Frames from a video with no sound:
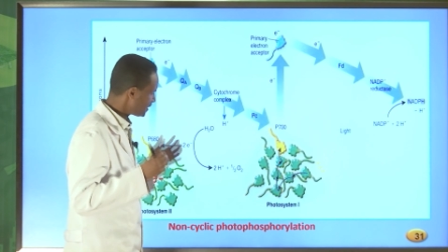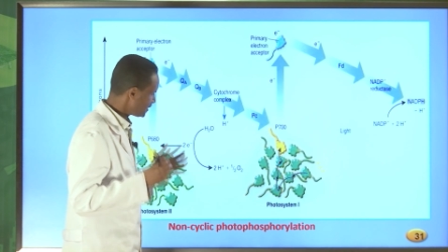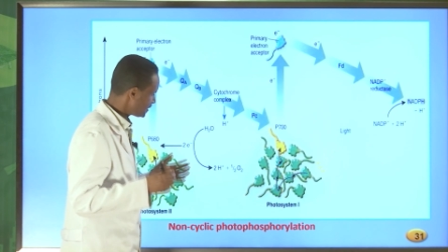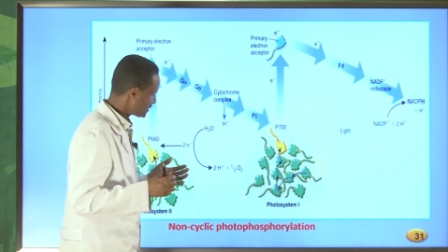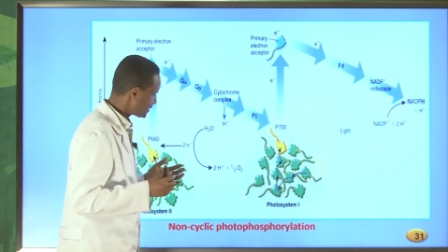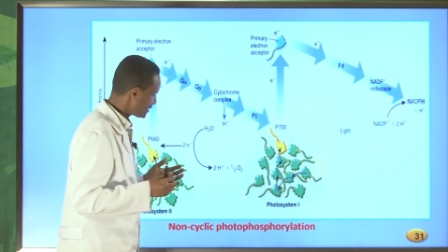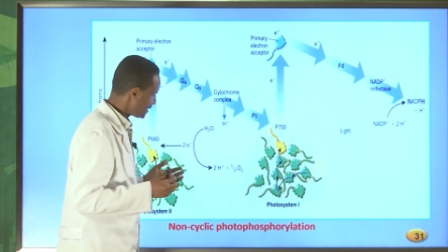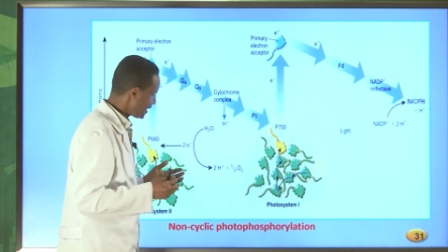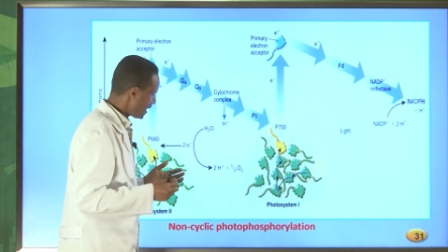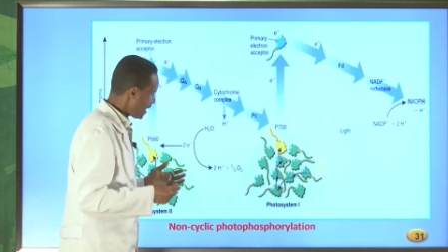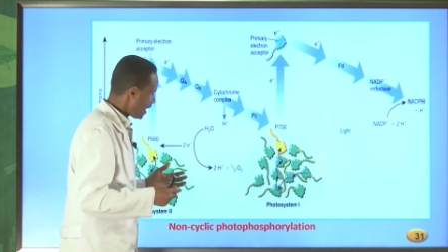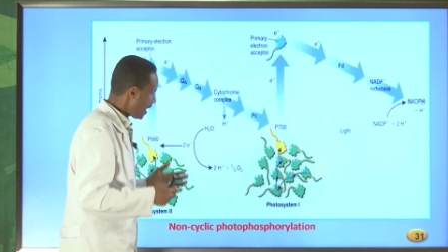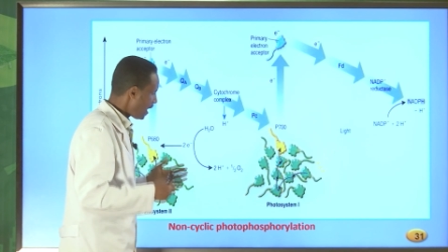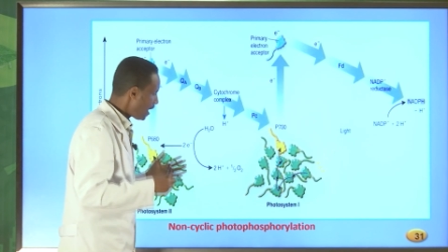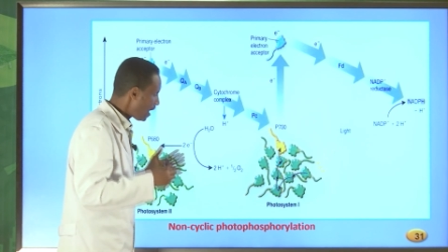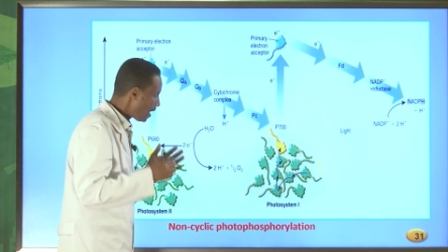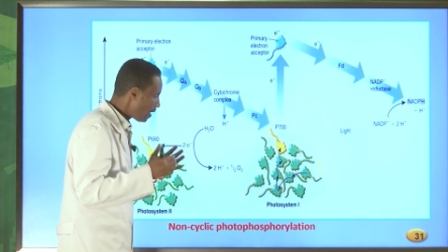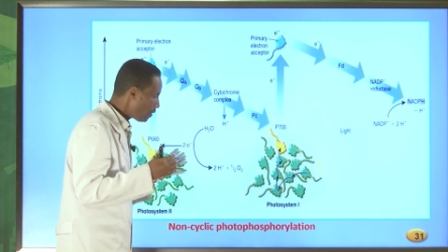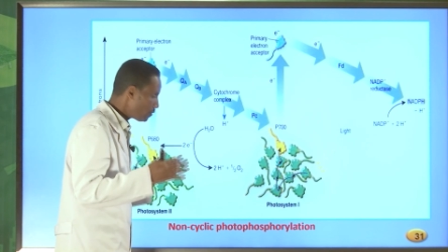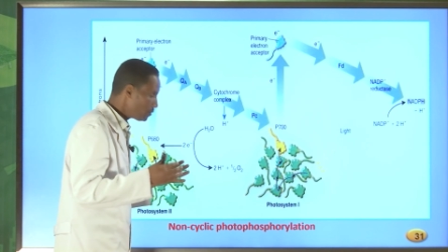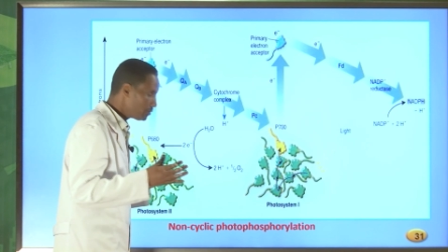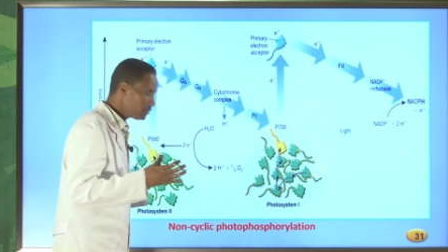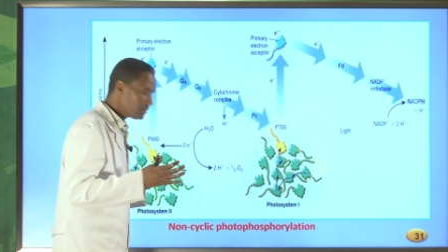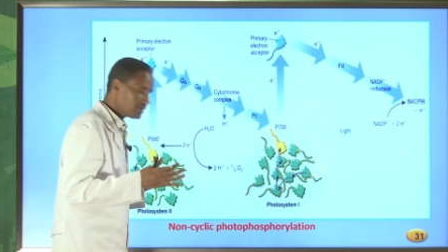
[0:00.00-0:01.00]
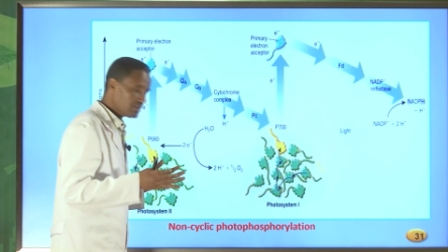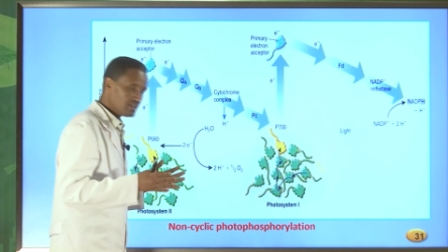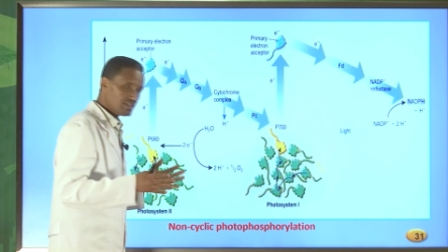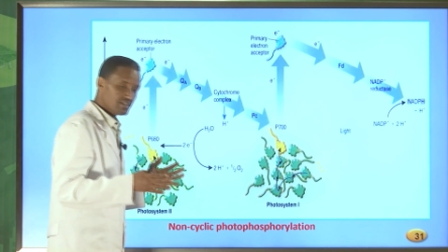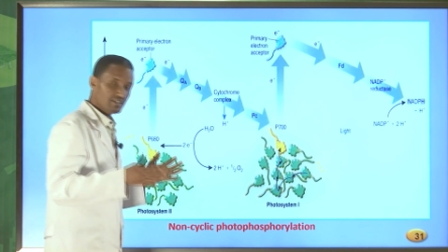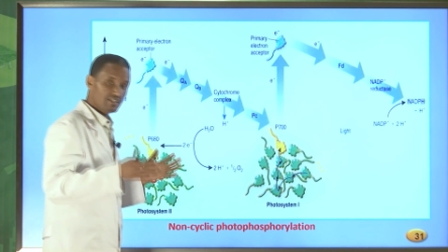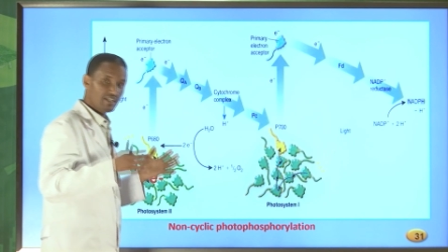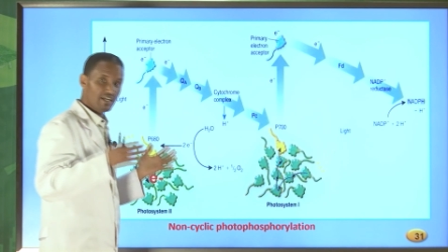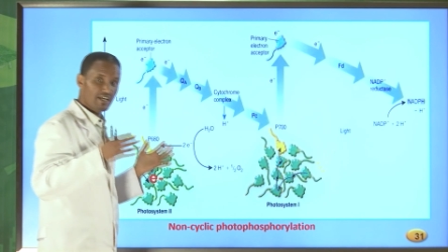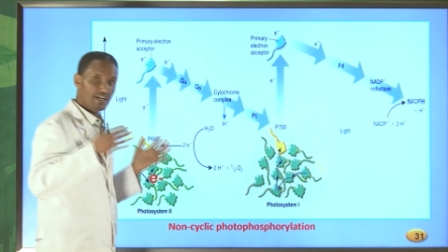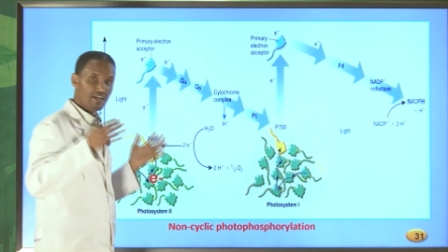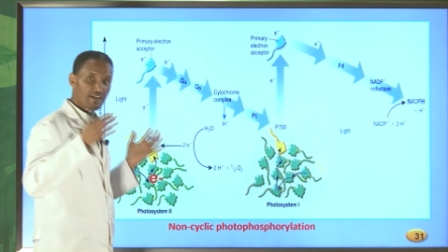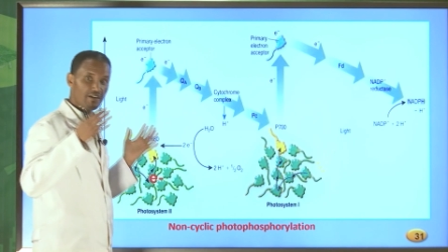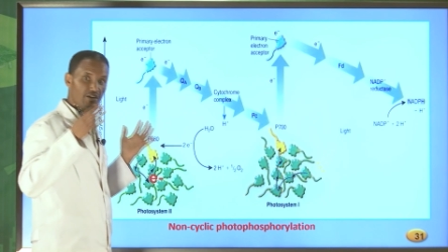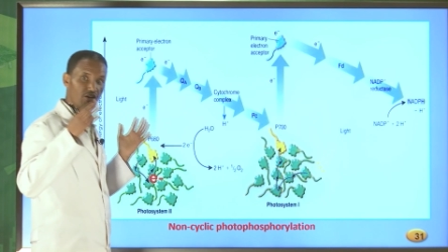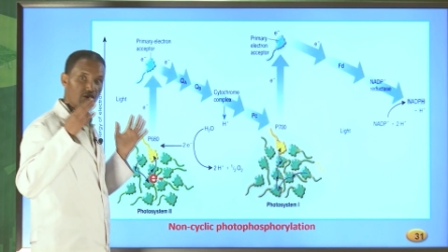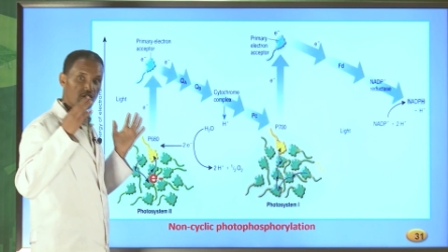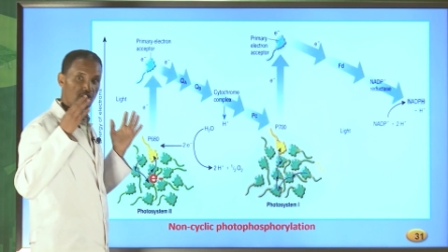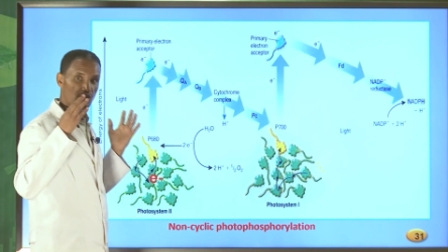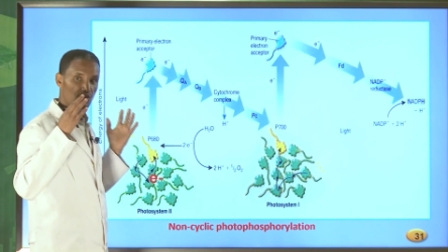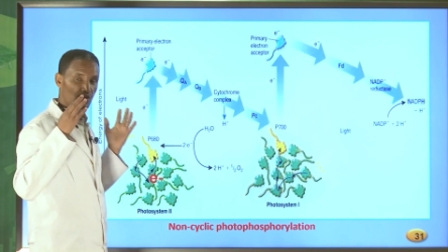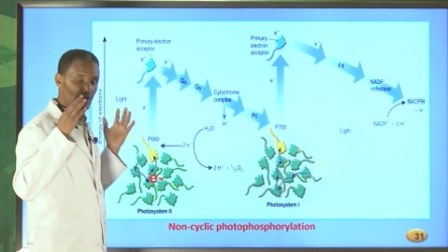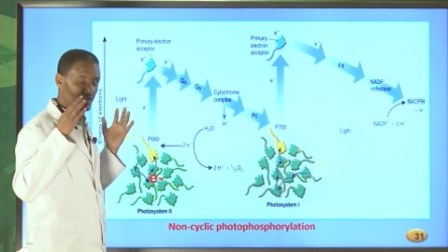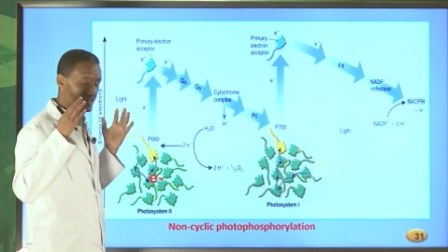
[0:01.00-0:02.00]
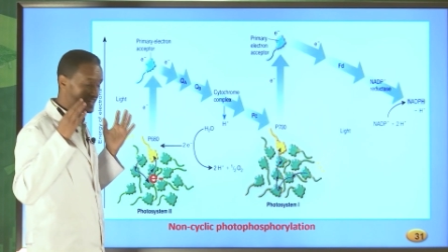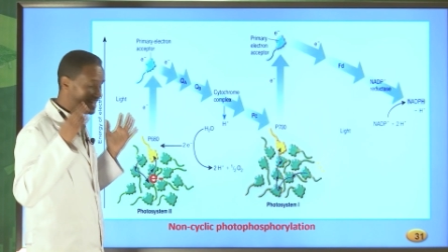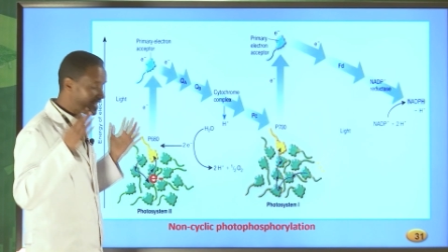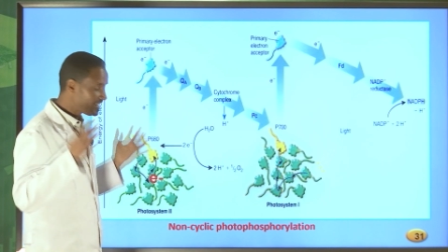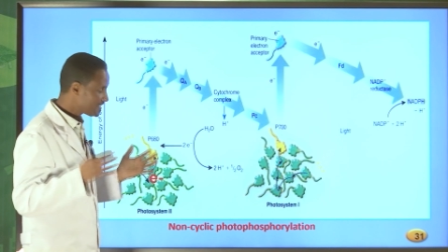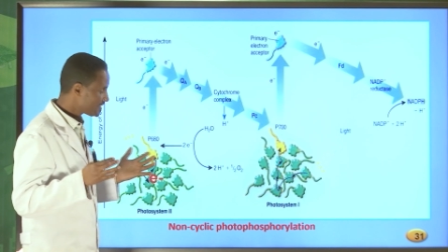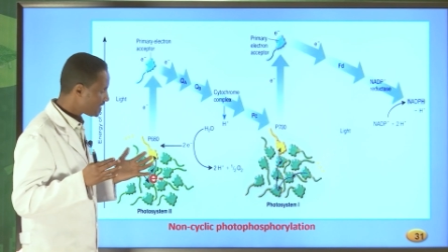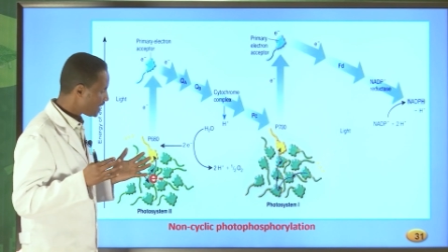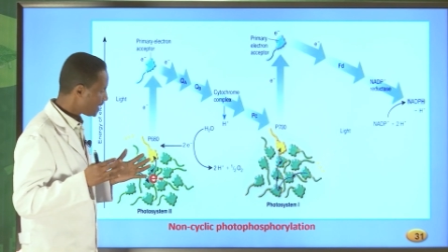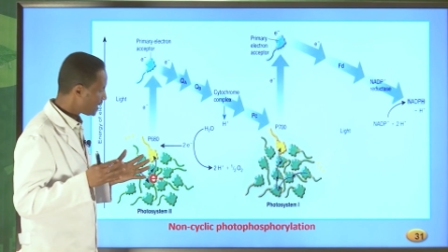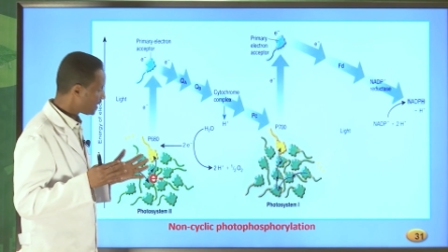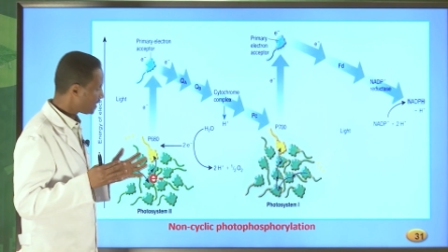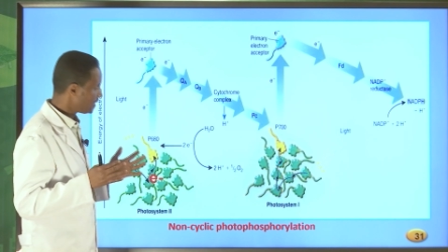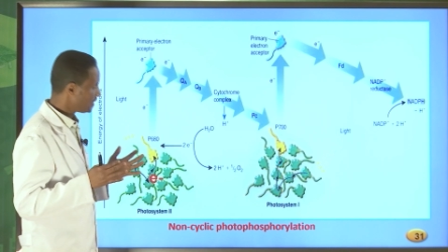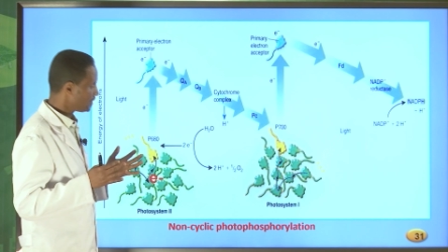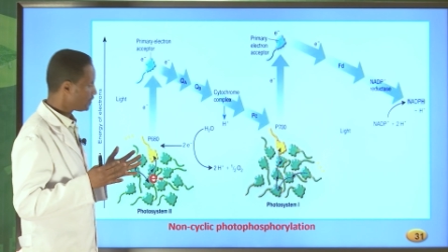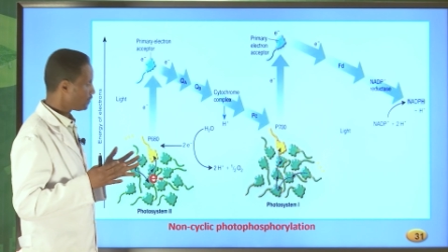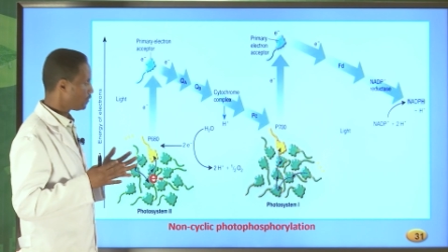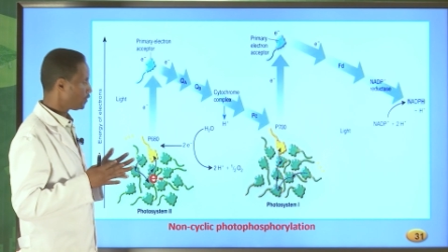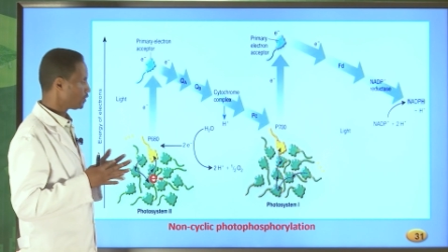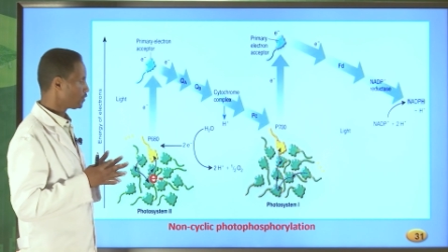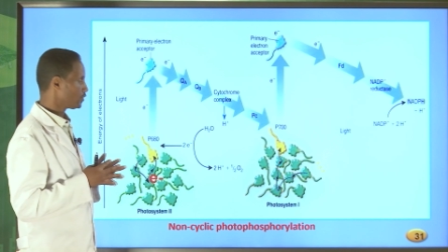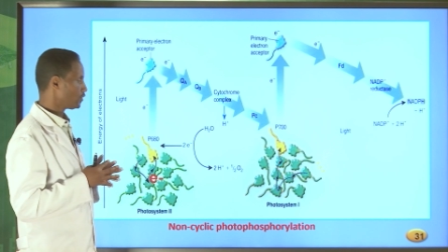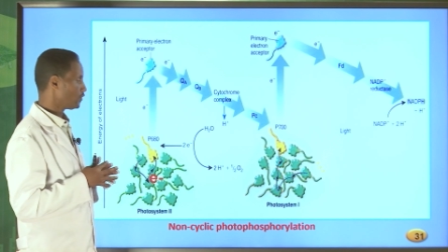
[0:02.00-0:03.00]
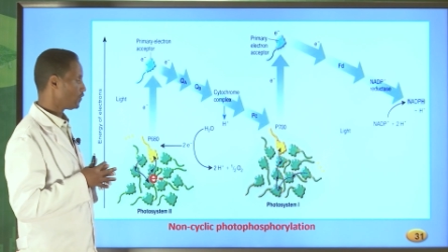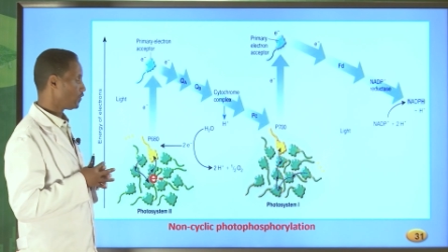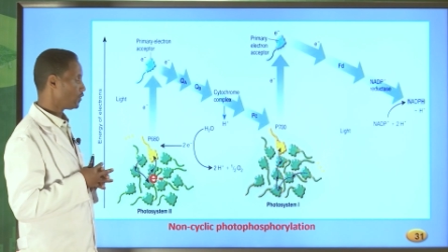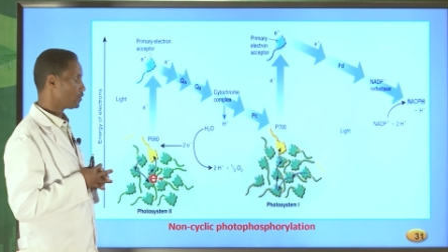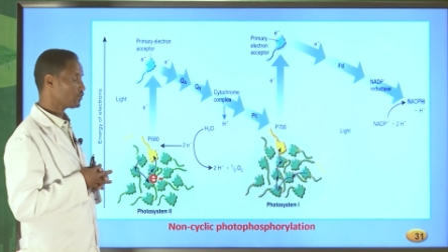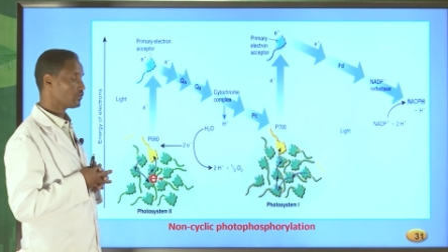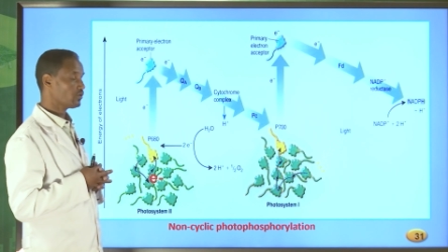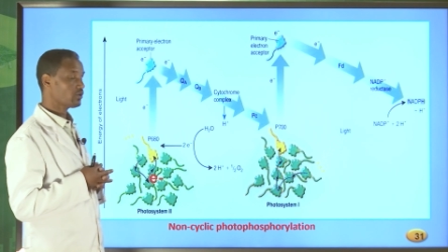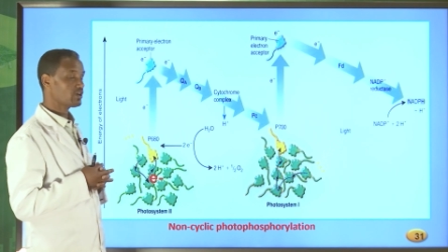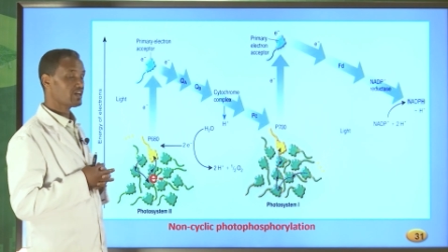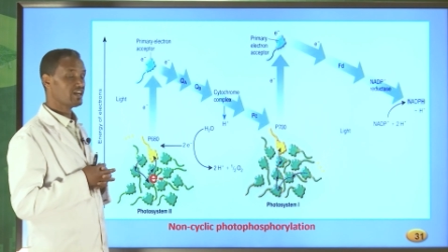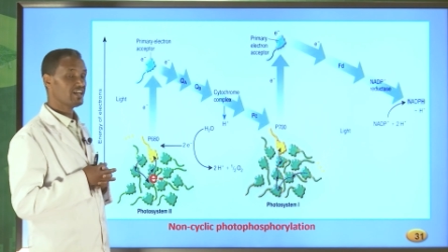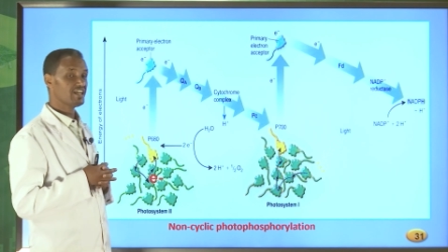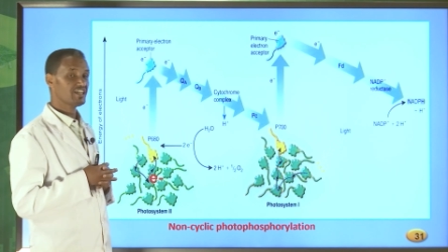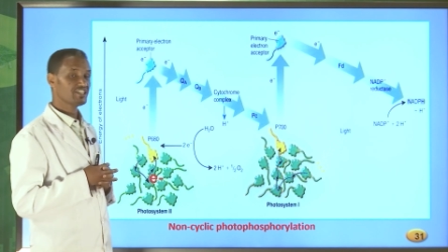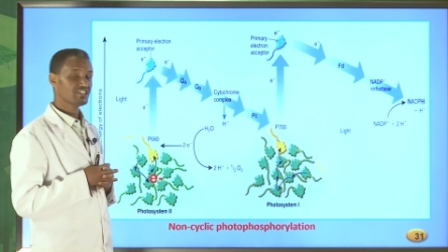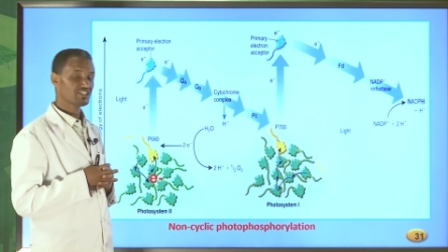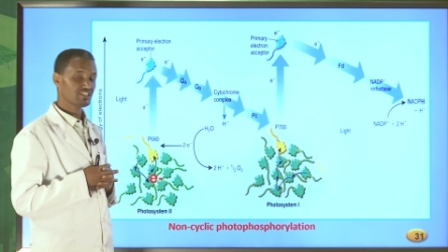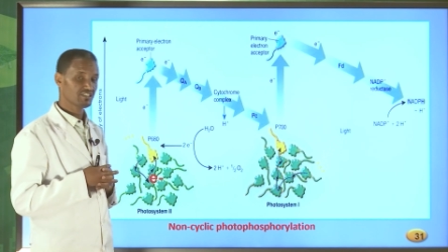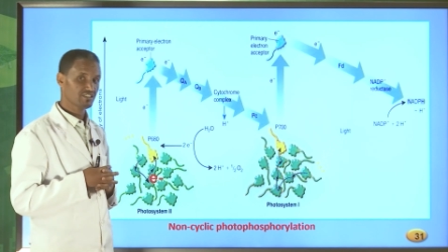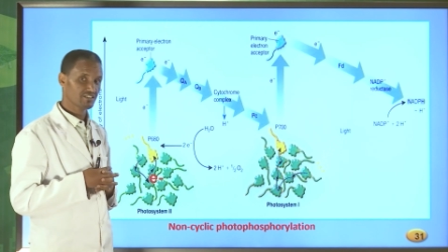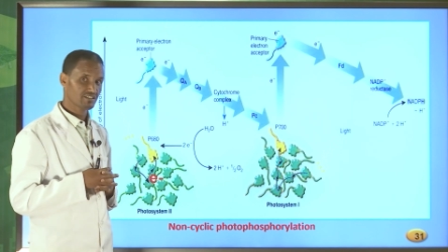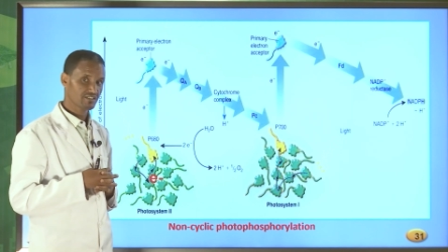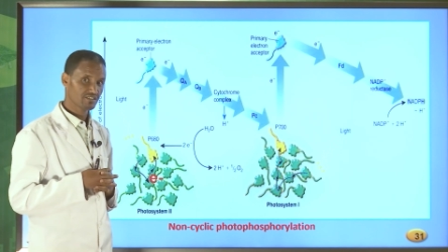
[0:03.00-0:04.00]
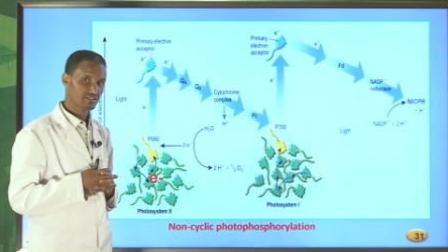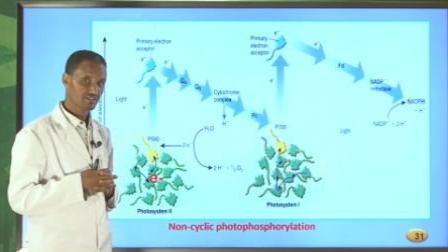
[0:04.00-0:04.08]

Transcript: is how the non-cyclic photophosphorylation